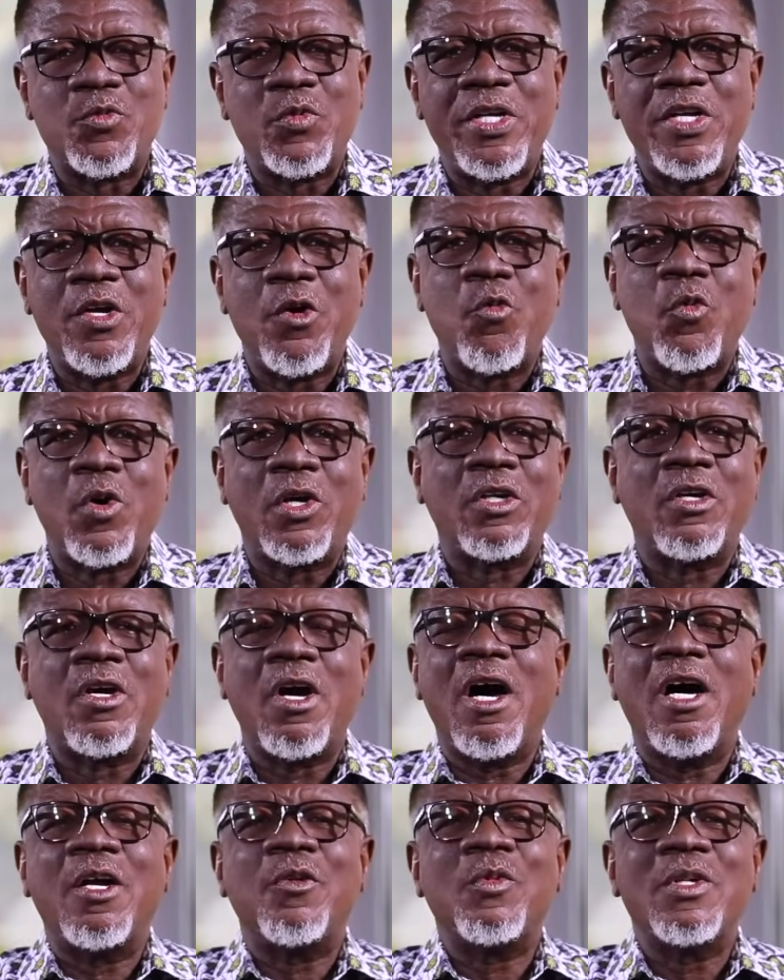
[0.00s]
We know what
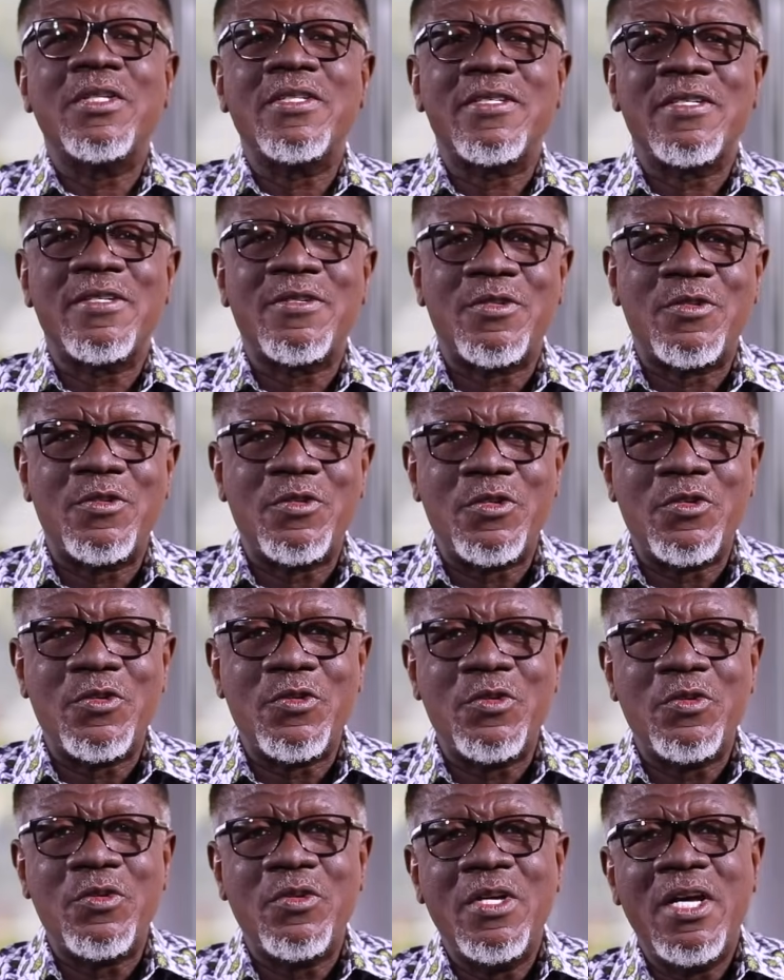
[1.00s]
God wants us to
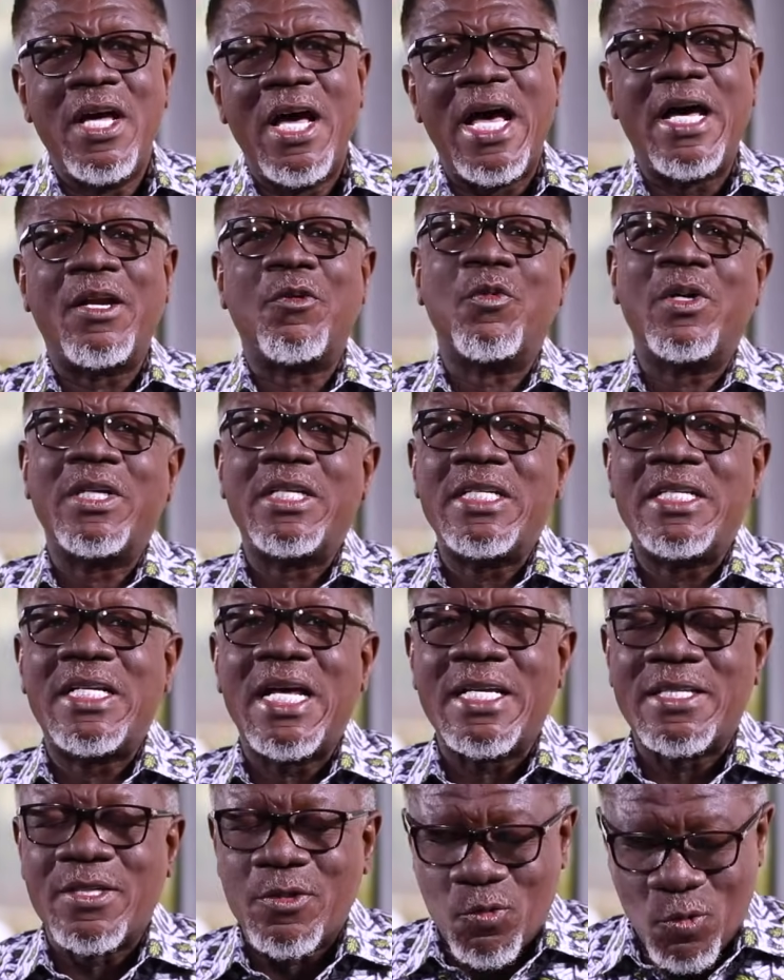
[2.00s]
do and what he
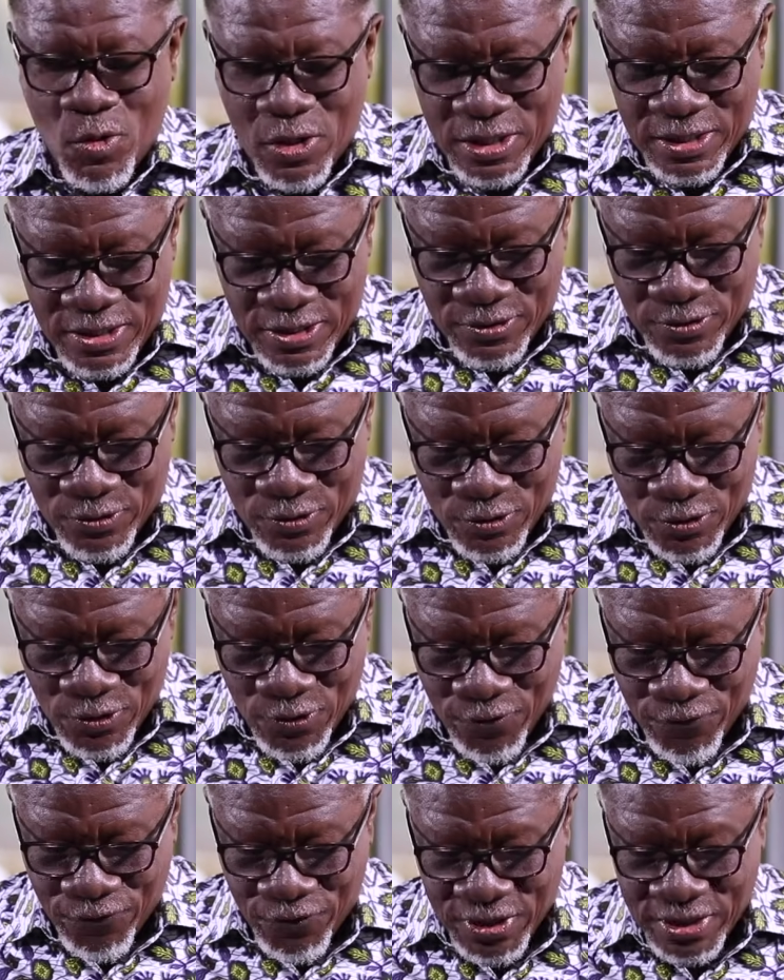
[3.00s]
doesn't want us to
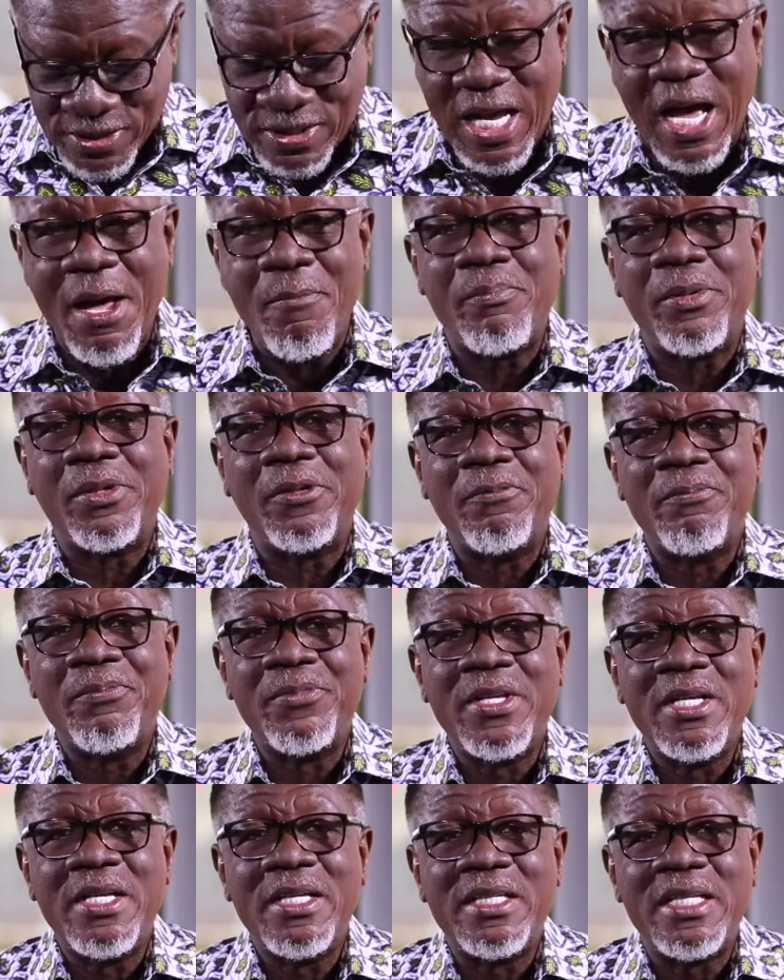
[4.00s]
do. For example,
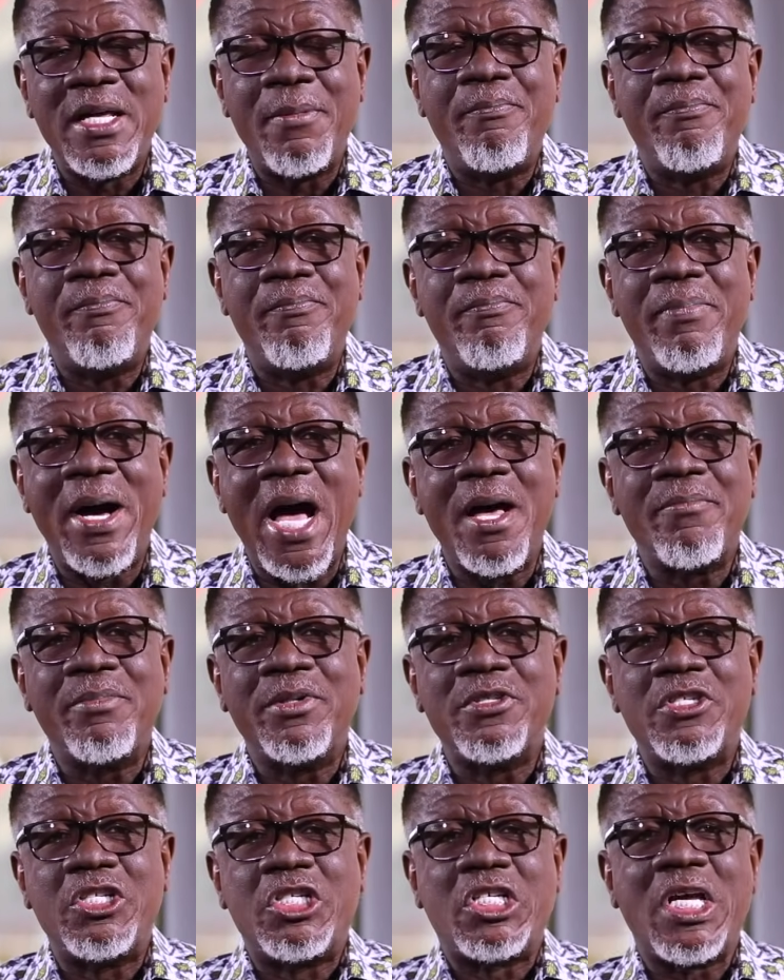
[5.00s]
the
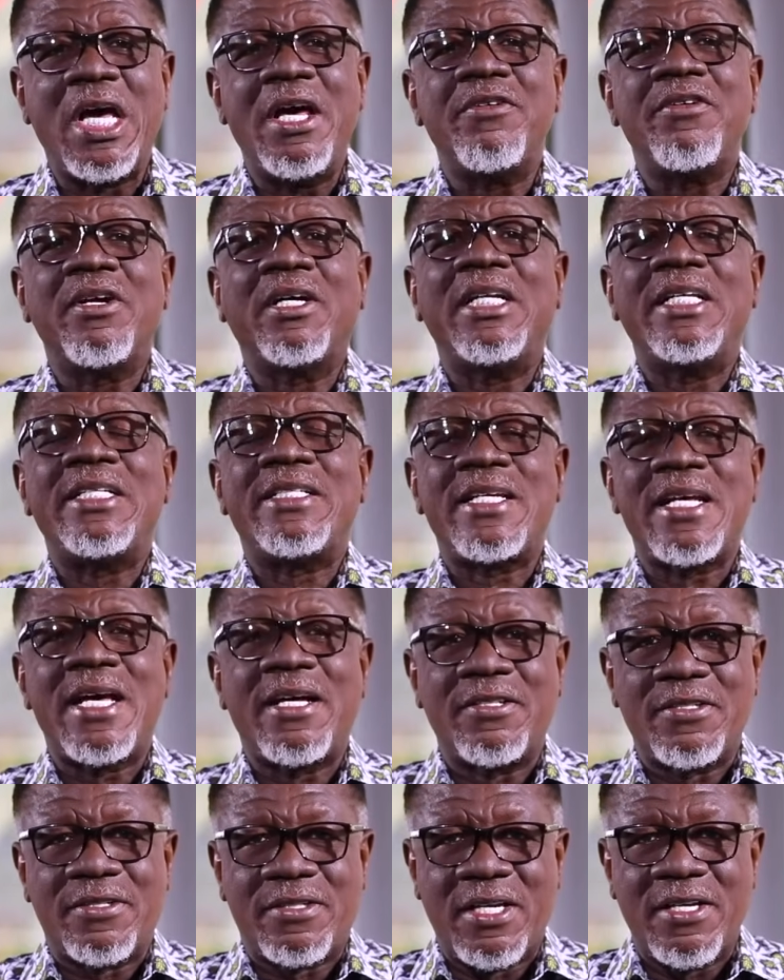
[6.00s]
Bible generally
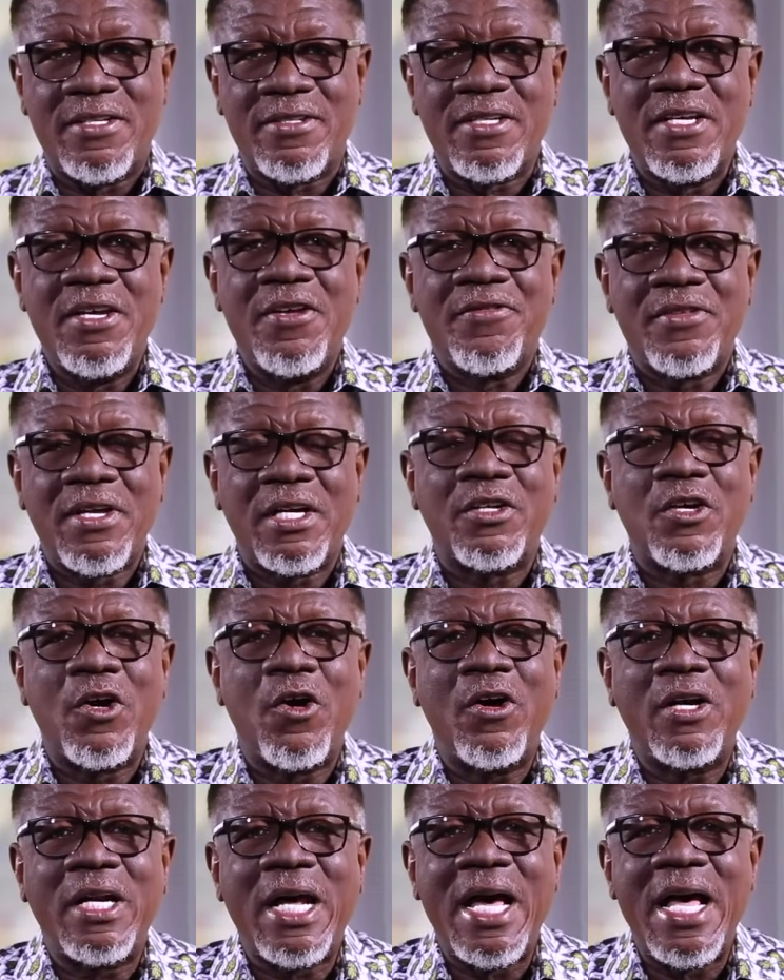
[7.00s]
tells us that
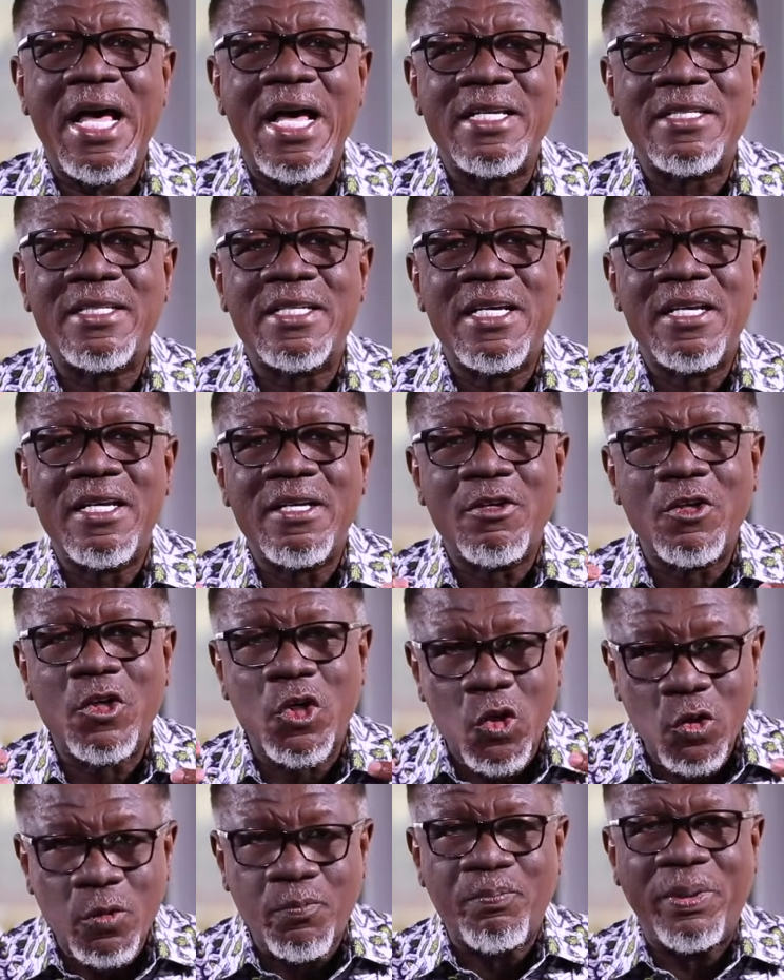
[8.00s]
God has
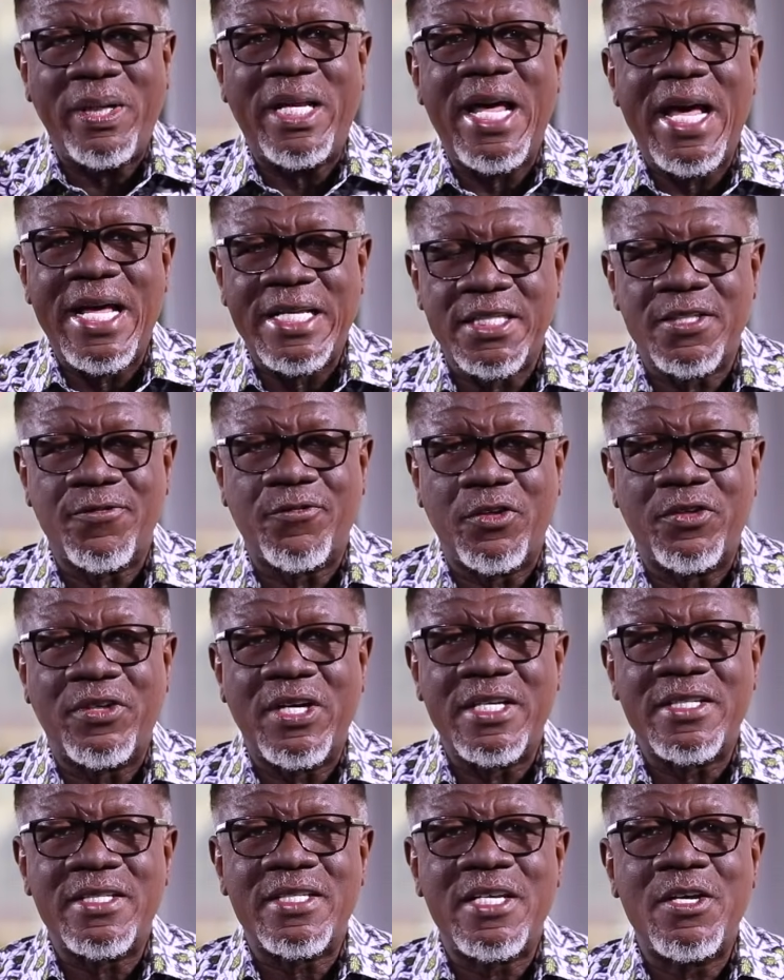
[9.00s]
good plans for
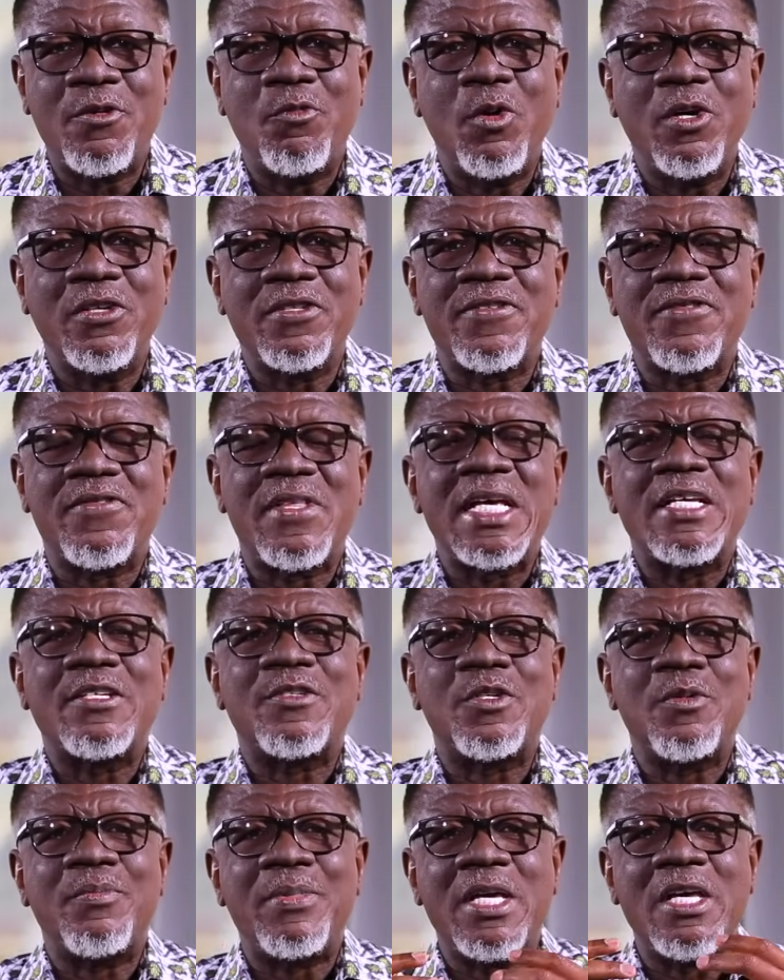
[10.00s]
us. He wants
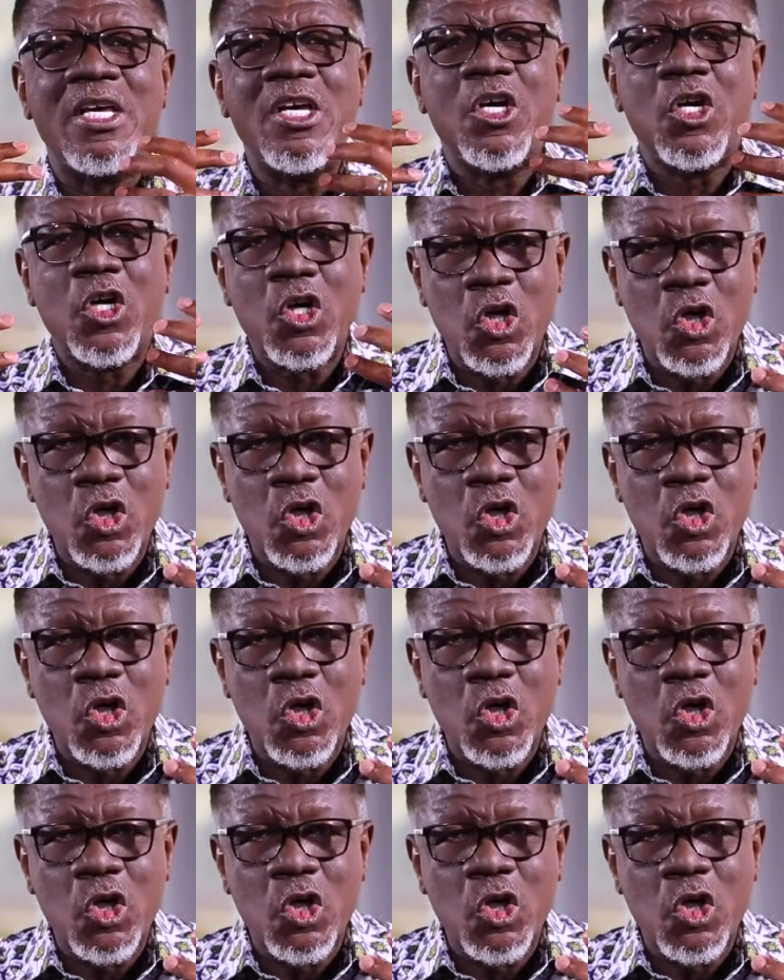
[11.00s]
things to be